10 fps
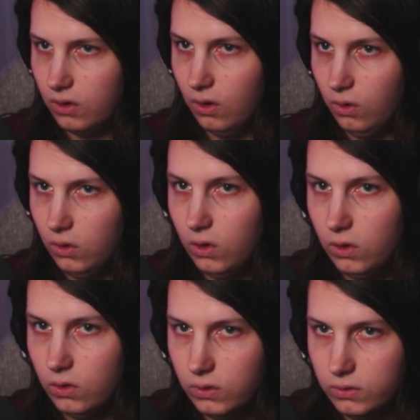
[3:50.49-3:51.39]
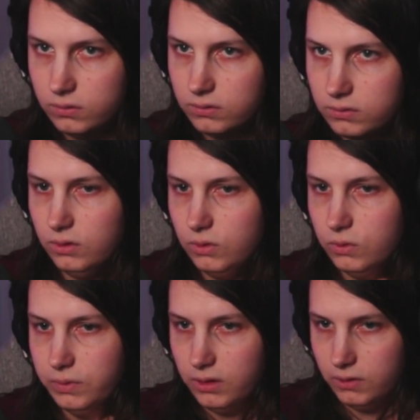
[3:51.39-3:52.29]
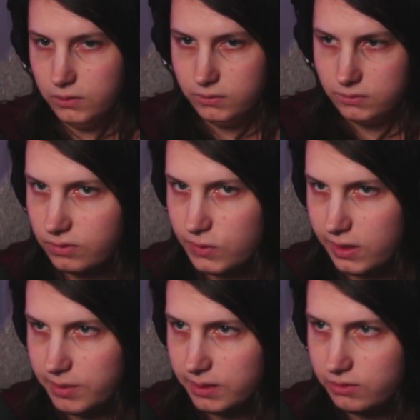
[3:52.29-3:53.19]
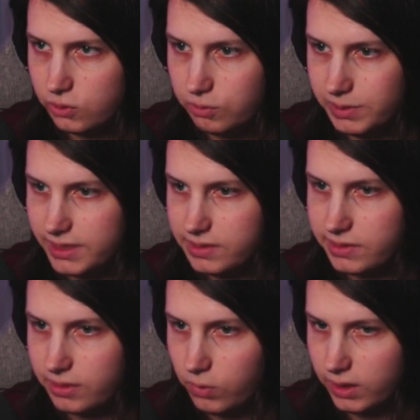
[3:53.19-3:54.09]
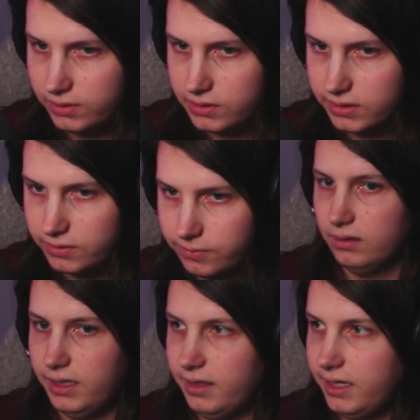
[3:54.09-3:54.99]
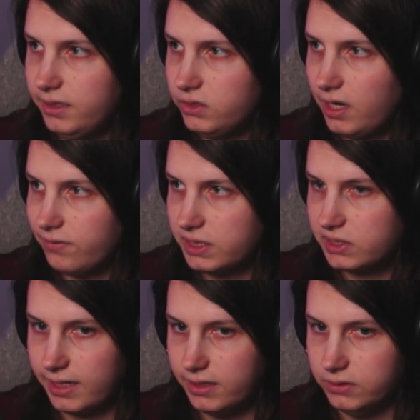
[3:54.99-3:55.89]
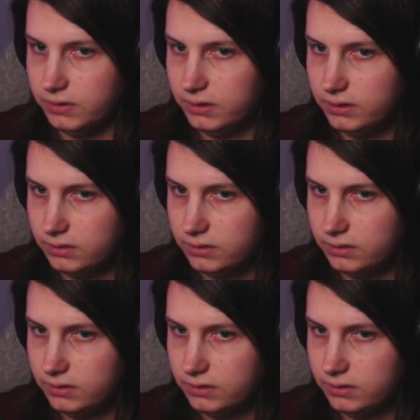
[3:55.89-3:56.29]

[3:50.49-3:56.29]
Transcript: Oh no. So I can be in 2 places at once. Like, they each have a cycle.